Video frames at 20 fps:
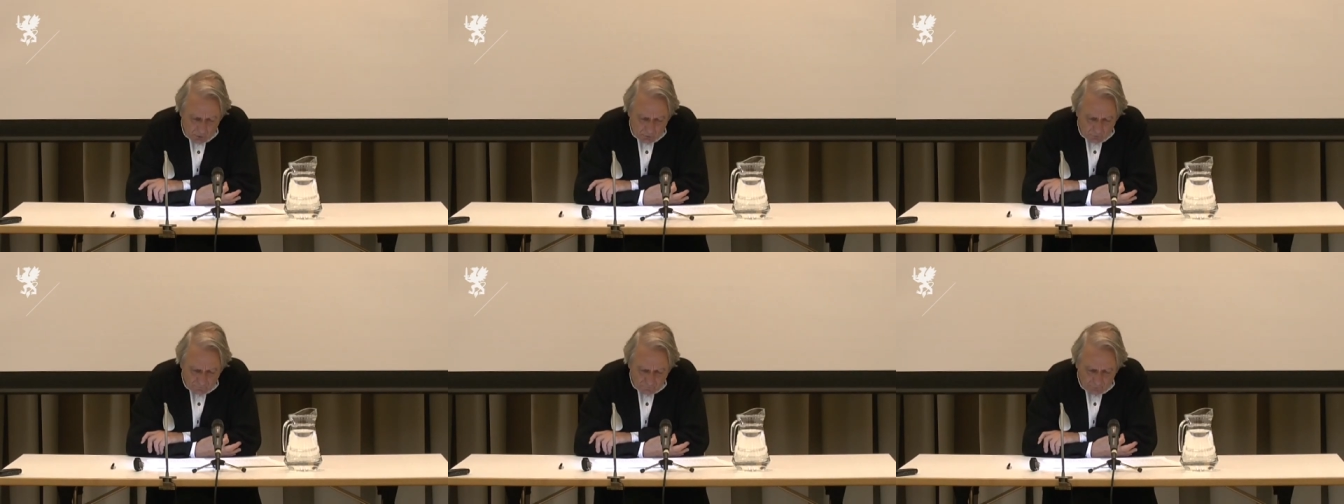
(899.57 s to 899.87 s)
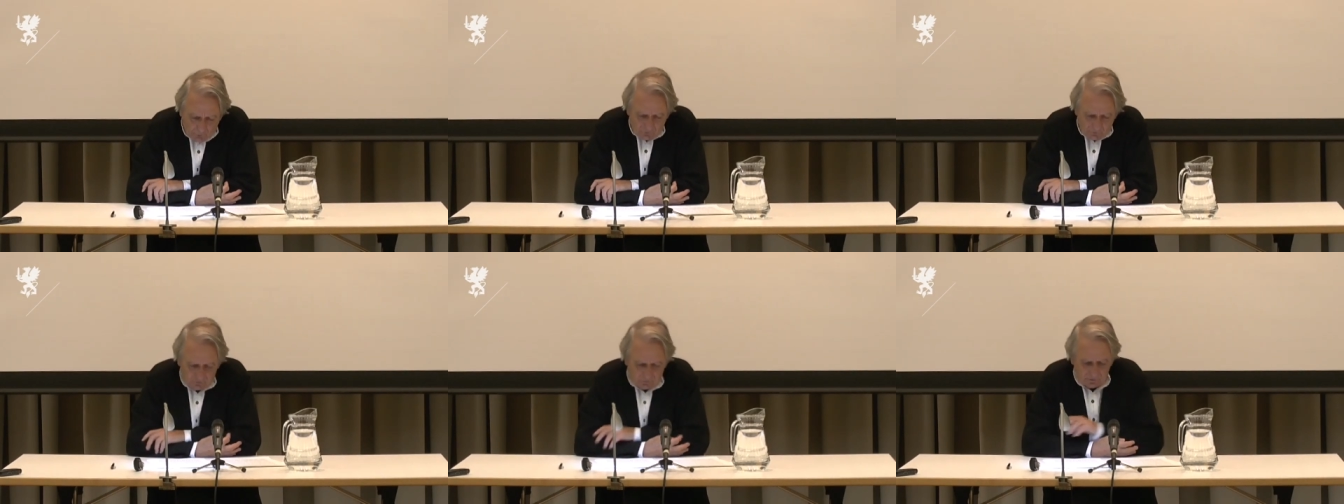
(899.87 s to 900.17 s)

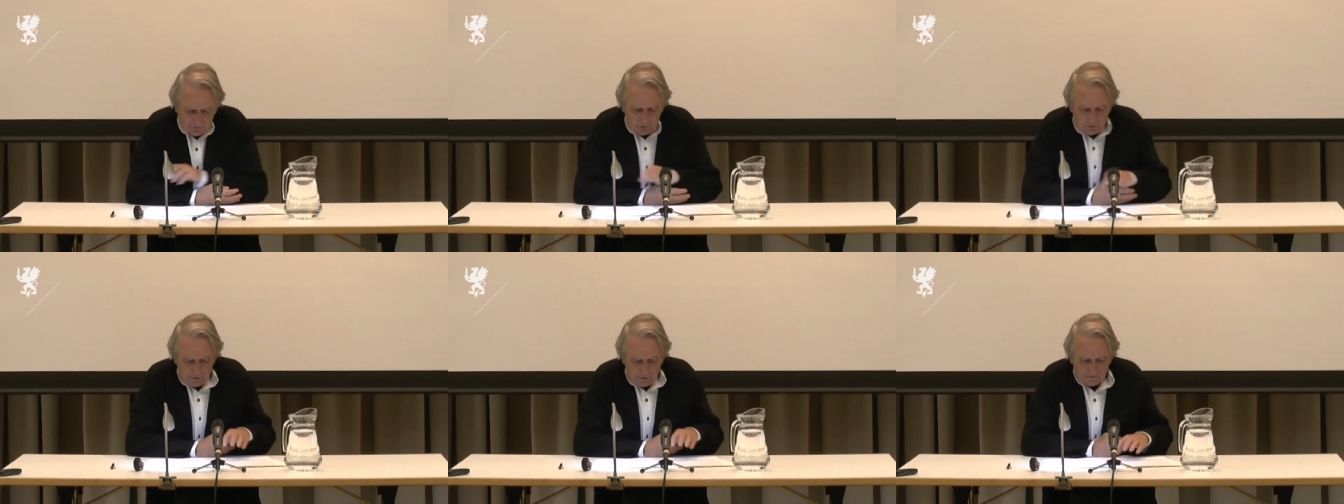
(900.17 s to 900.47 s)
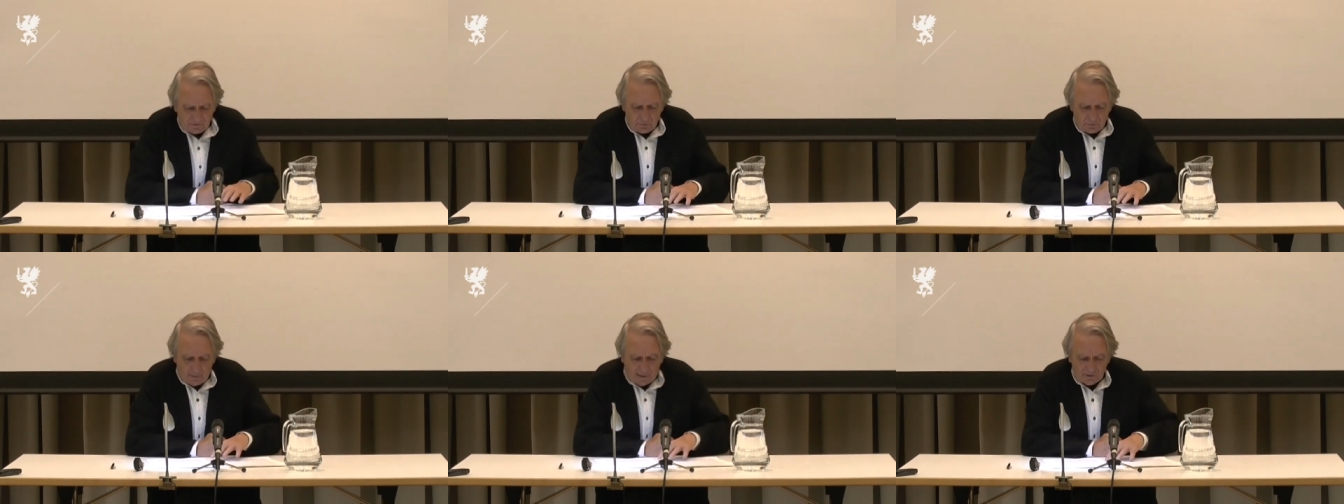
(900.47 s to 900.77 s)
First,
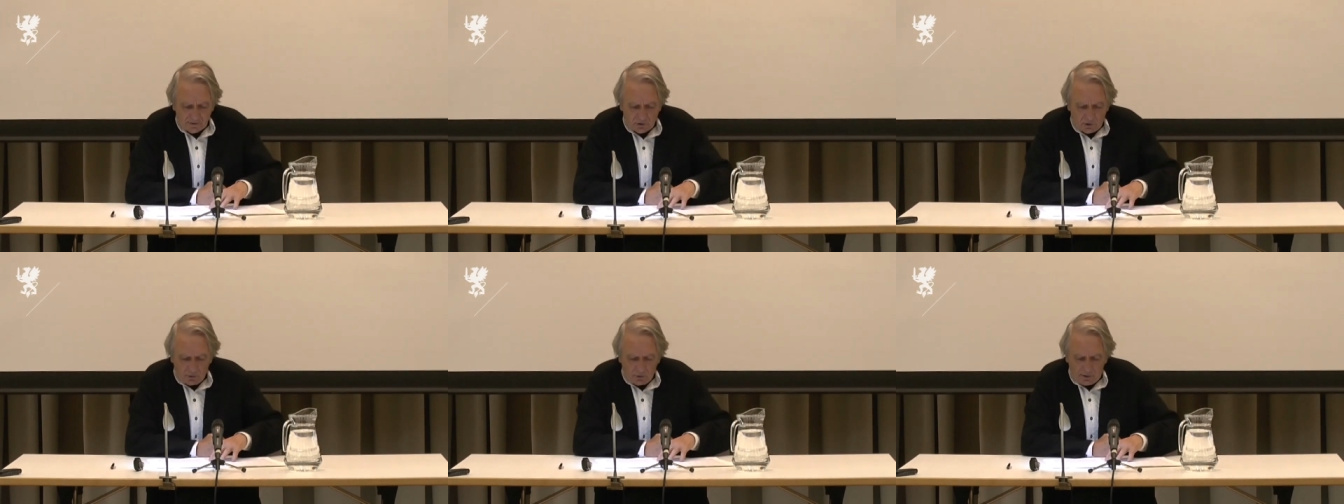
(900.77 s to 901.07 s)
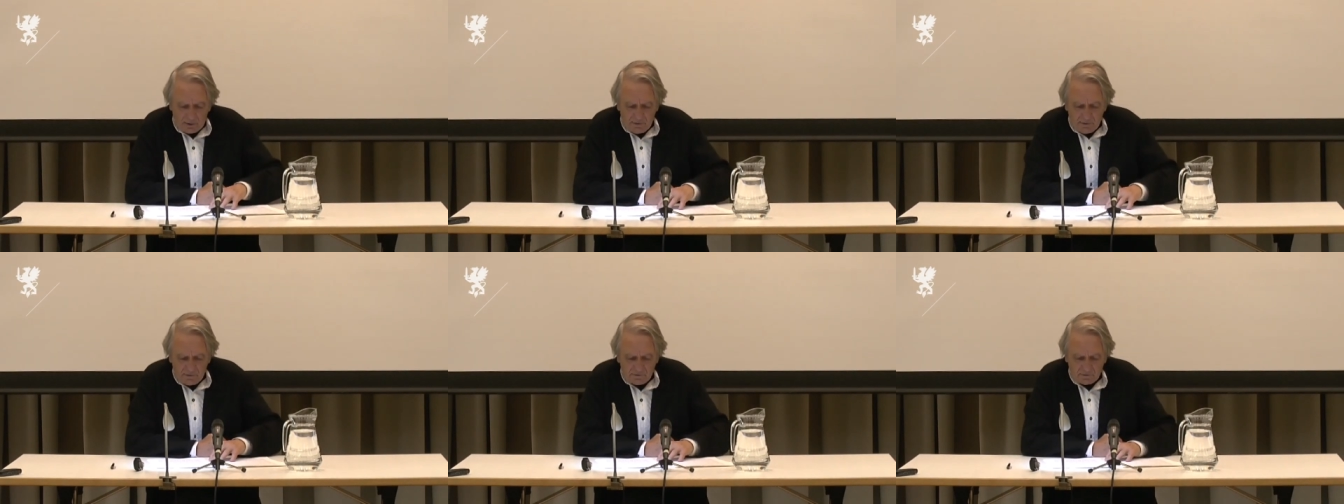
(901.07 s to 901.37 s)
its matter
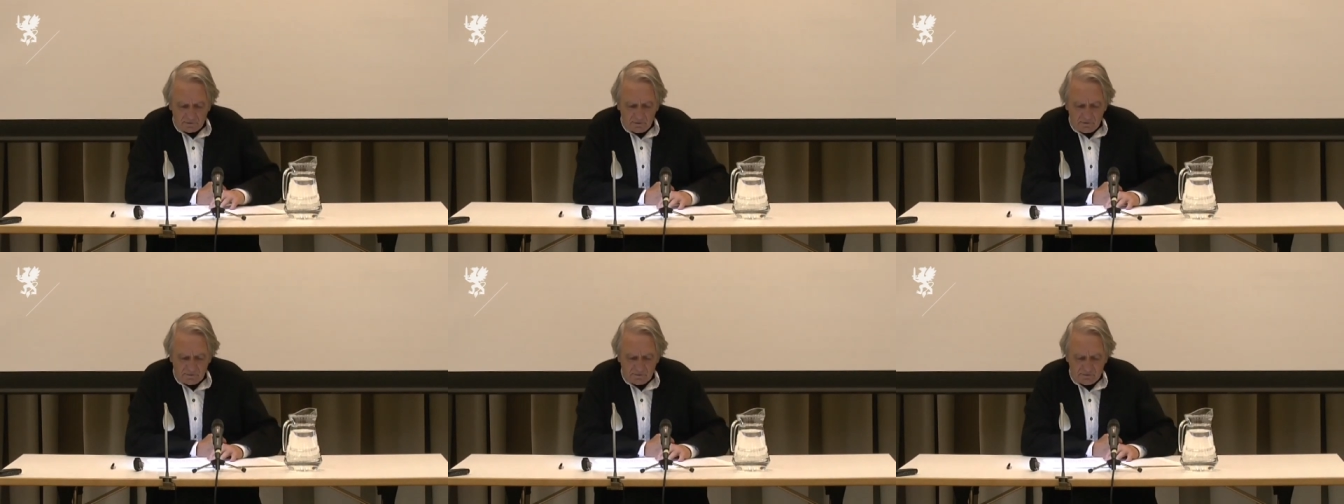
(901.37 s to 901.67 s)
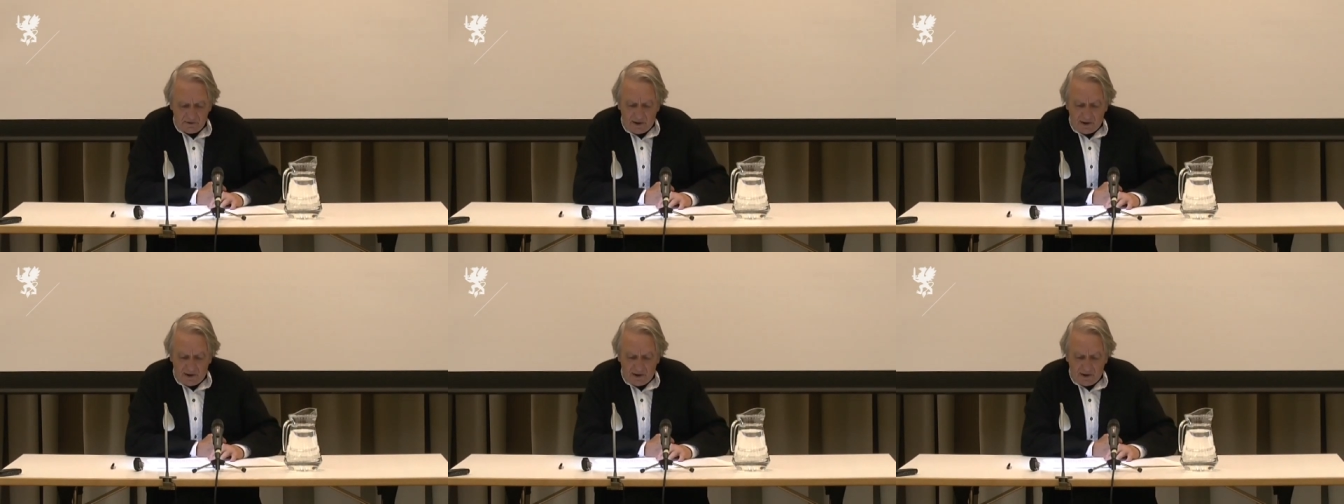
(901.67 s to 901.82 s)
is the